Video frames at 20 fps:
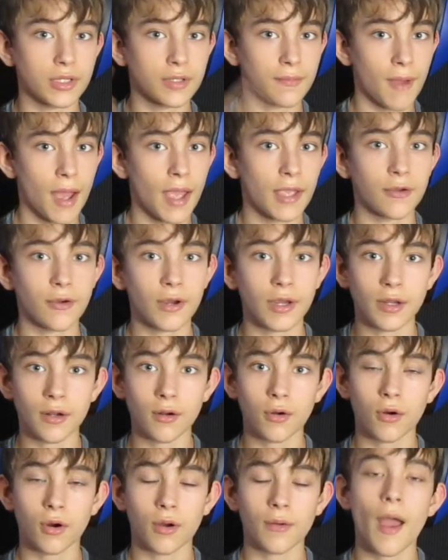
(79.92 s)
to
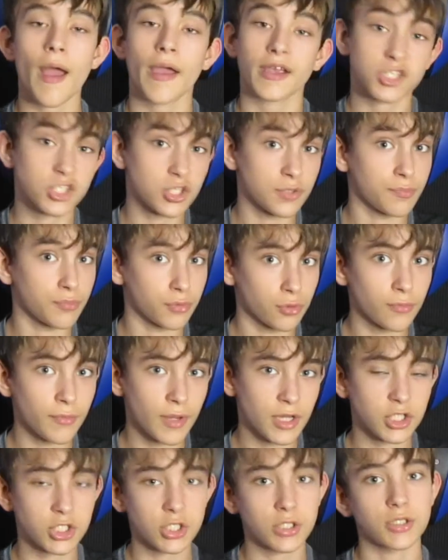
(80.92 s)
migrate, or actually
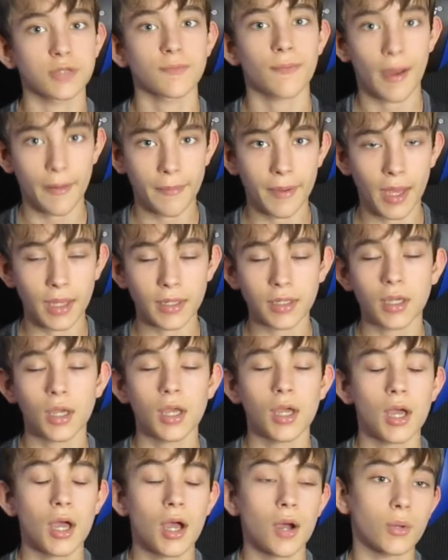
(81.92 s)
brumation, my bad.
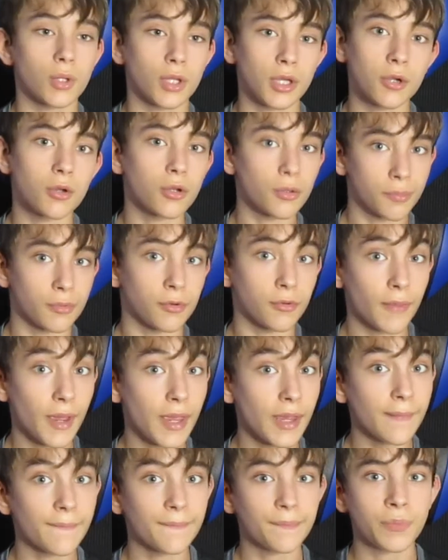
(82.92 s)
When they go to
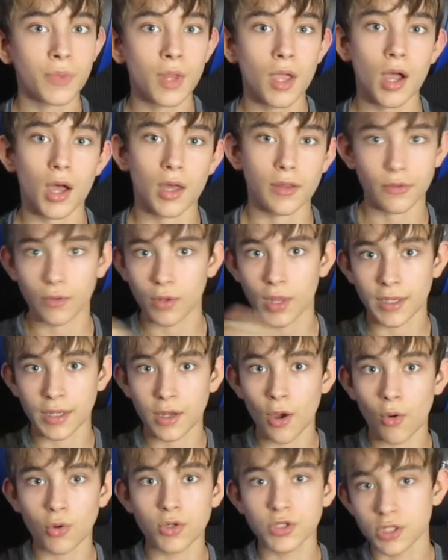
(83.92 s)
brumate, they'll like
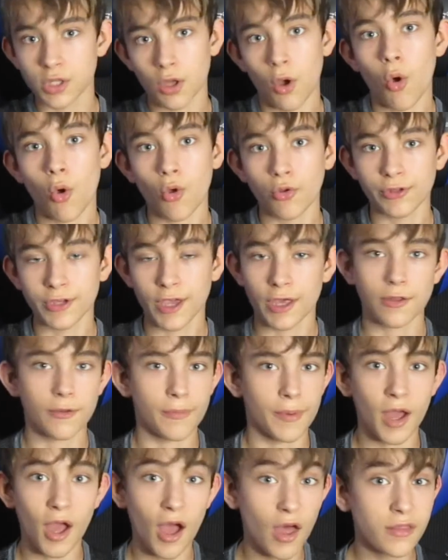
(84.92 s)
go into the hole together.
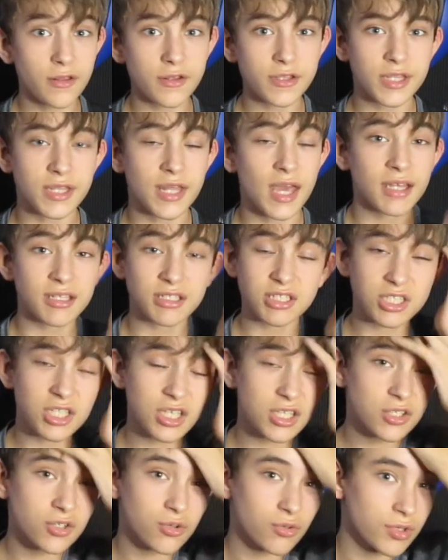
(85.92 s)
But other than that,
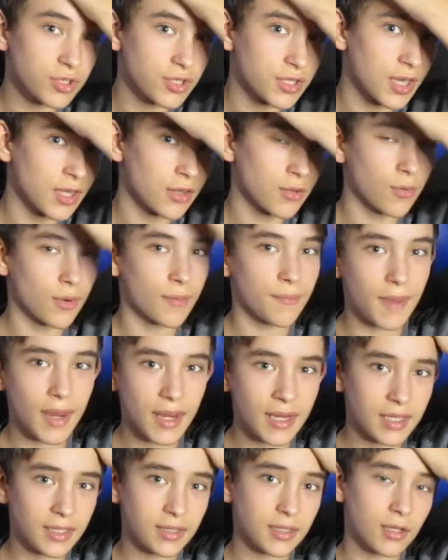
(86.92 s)
snakes are only together when
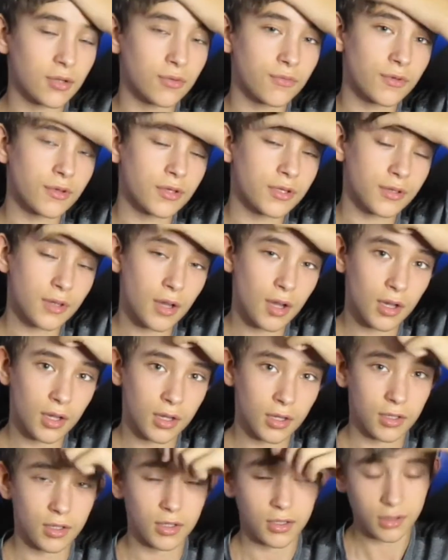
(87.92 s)
mating. They don't really,
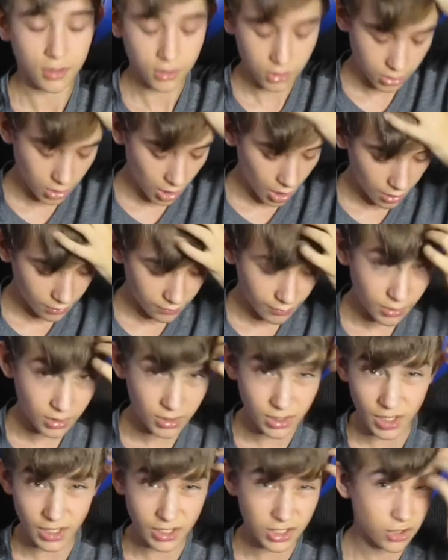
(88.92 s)
or not
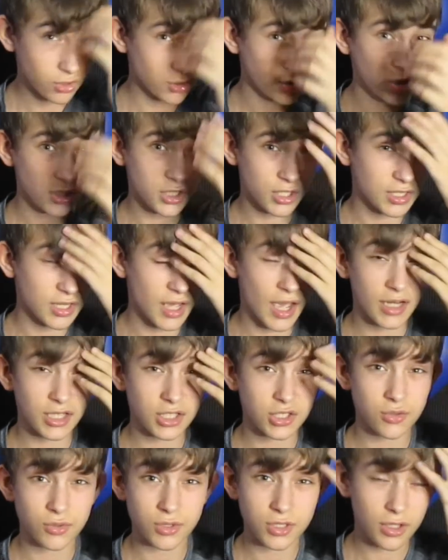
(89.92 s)
really like socially
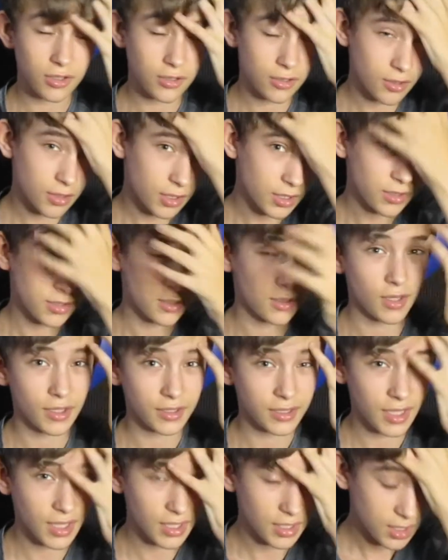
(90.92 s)
attached to each other or anything
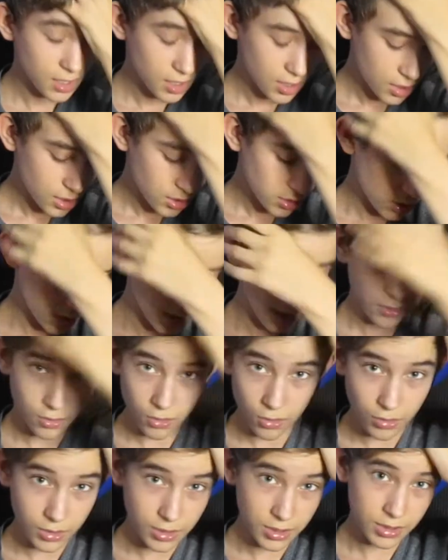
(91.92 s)
like that. So yeah,
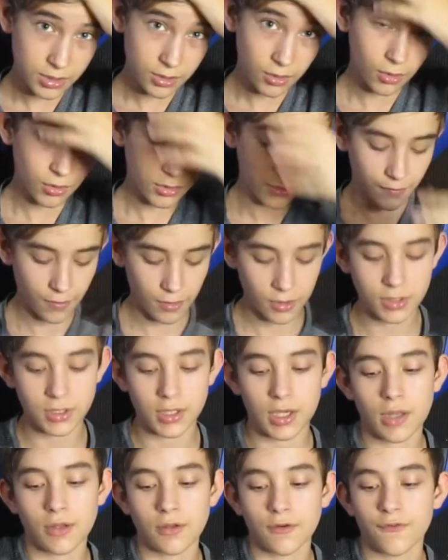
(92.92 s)
they're only really
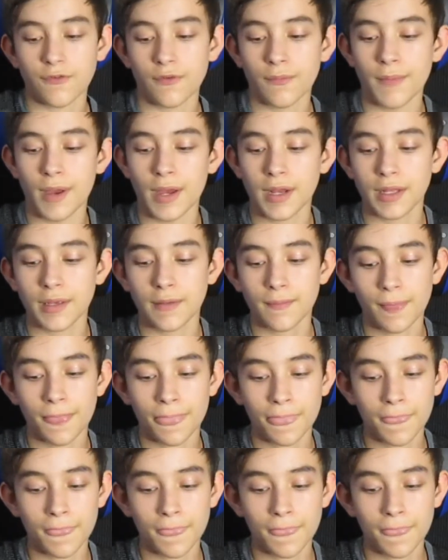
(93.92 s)
together for mating.